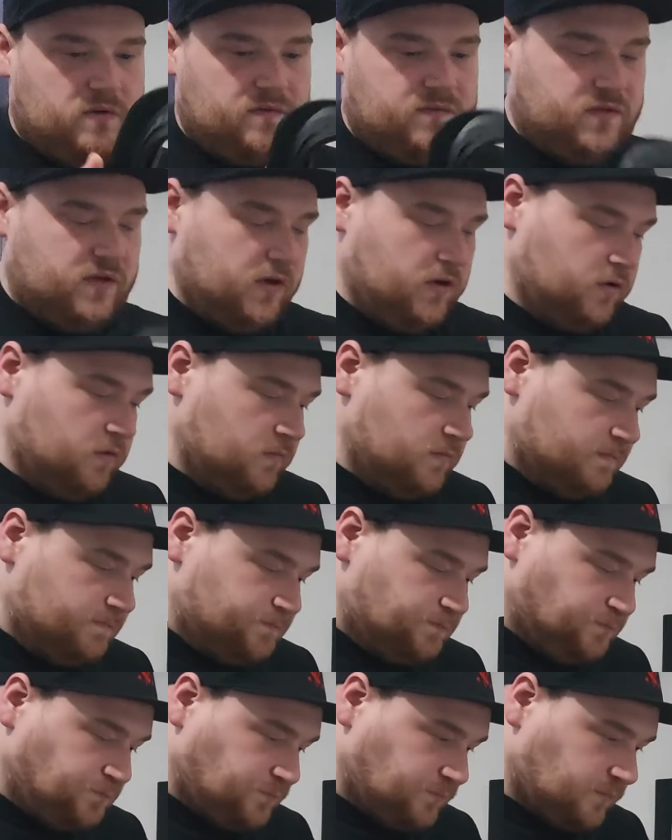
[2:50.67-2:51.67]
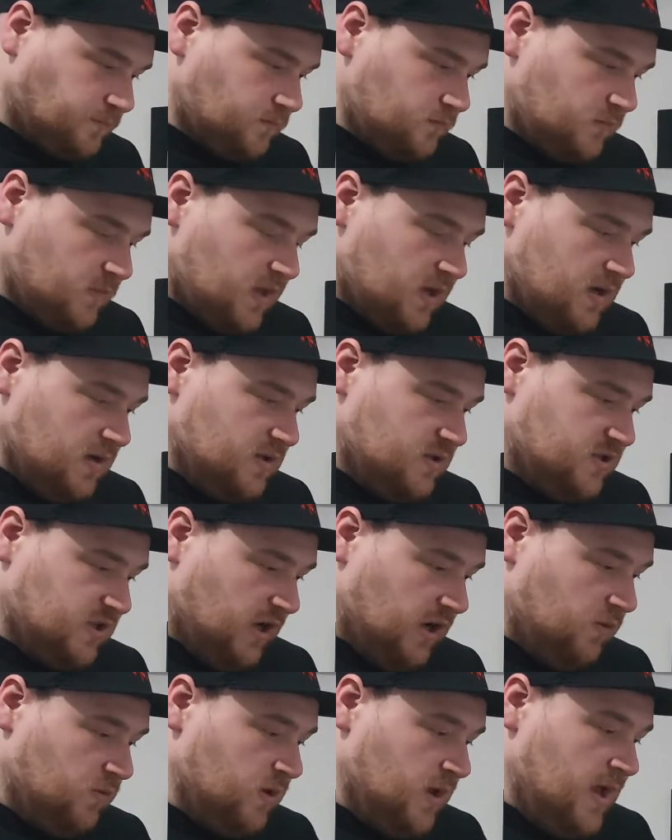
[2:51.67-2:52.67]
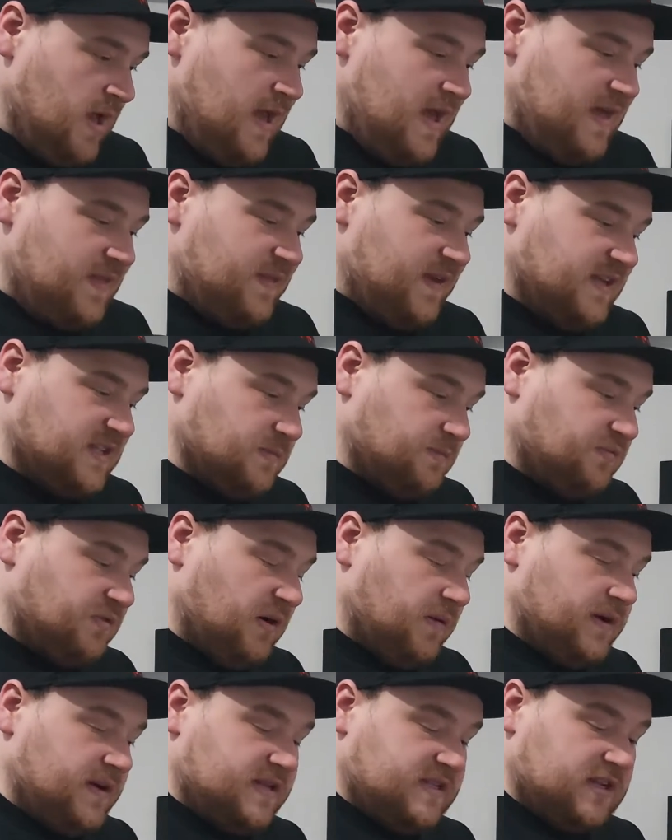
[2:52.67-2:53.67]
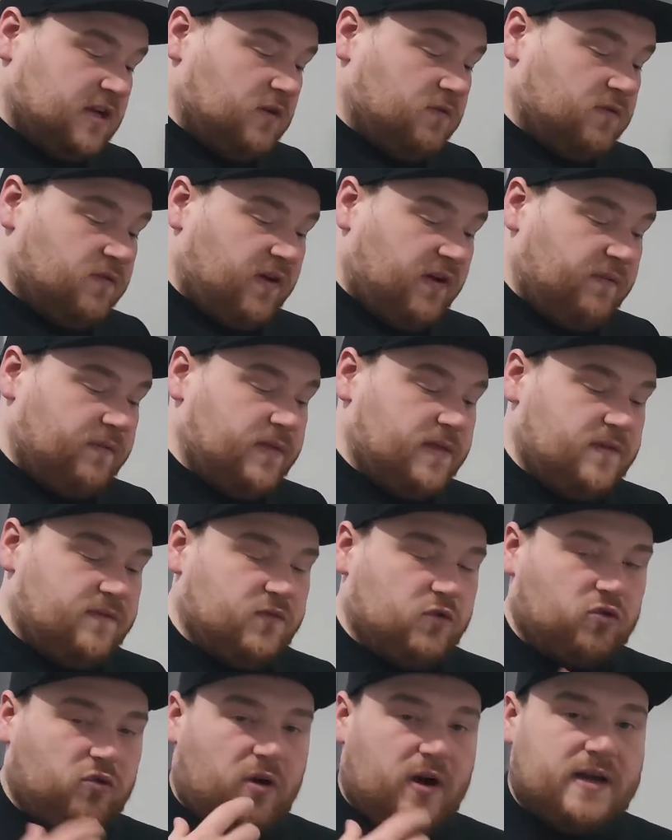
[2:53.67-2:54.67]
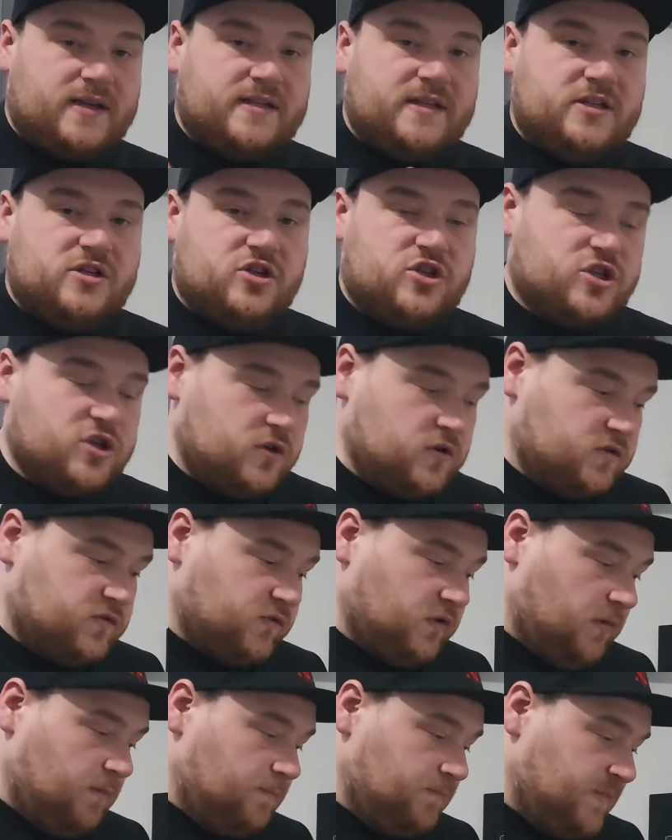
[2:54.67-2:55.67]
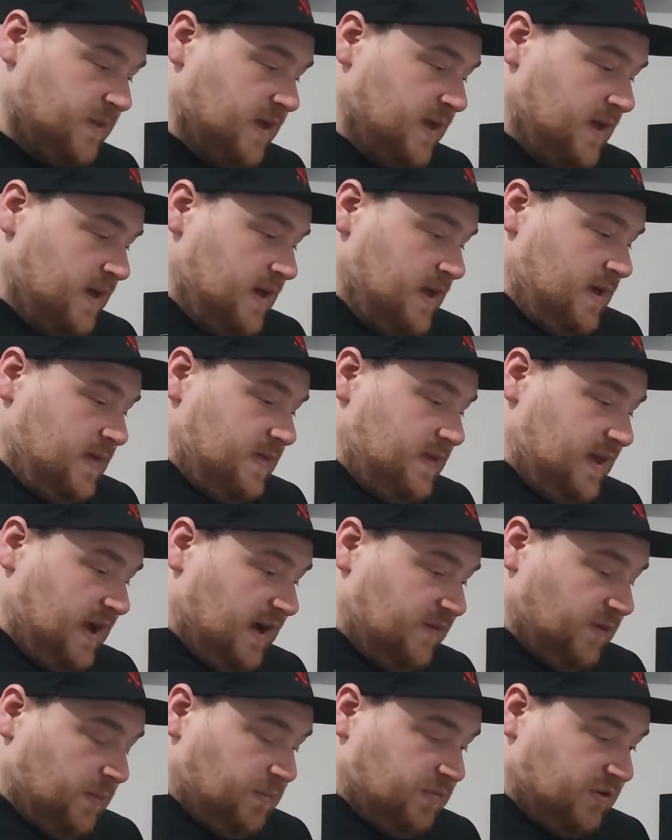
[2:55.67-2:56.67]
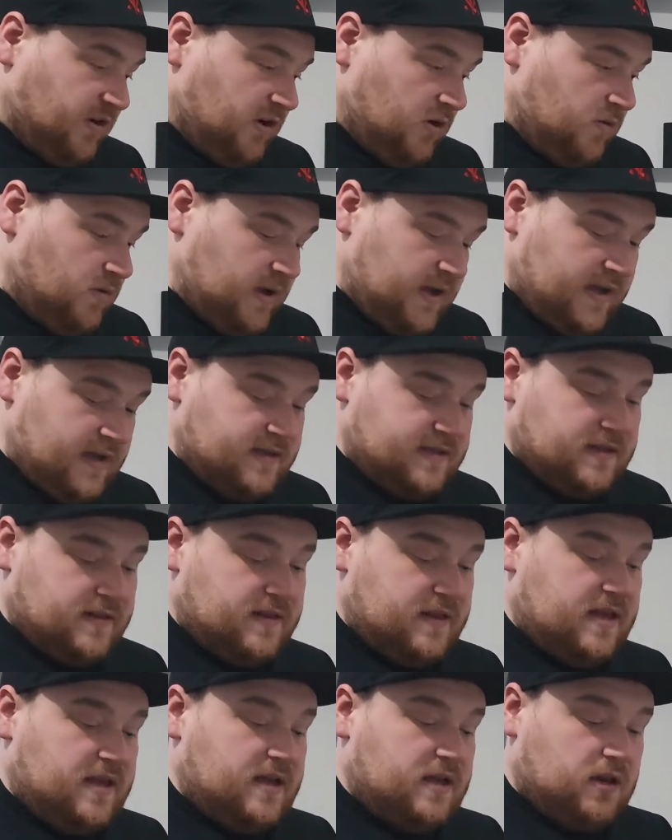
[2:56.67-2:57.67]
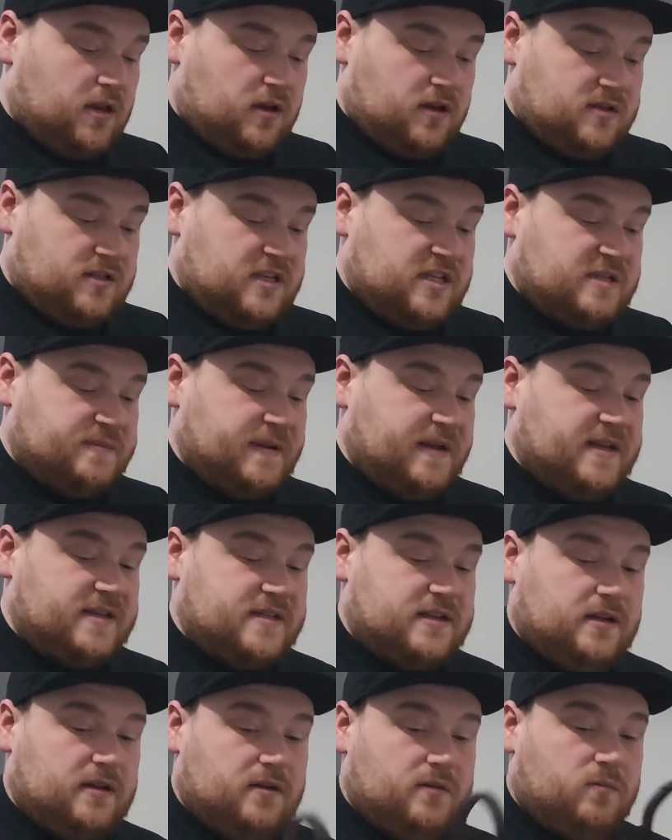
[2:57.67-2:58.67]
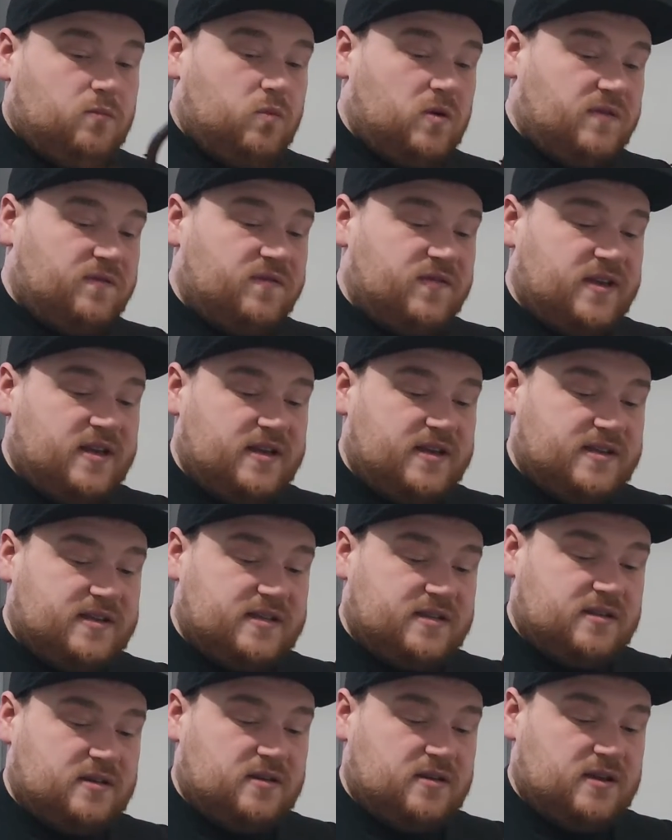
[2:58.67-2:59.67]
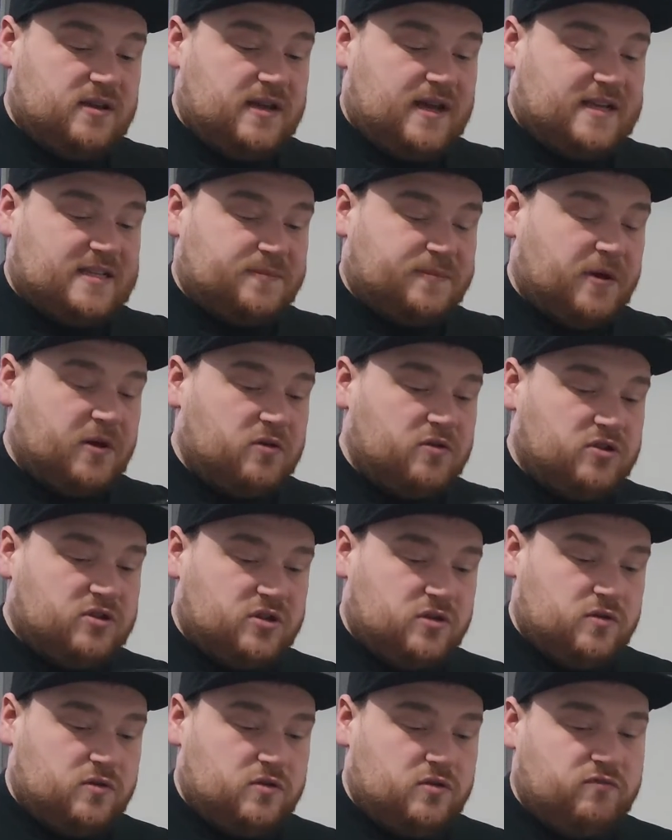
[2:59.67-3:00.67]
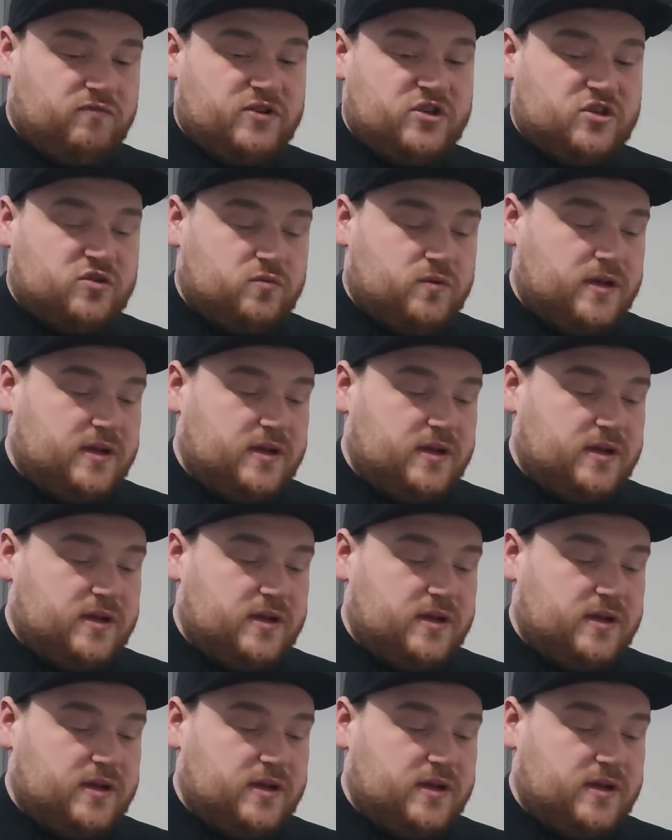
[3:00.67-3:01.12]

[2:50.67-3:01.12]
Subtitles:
of view. So that is a pro in itself of having the variety to choose from. The other pro is the glassy spacer. With this, as opposed to your original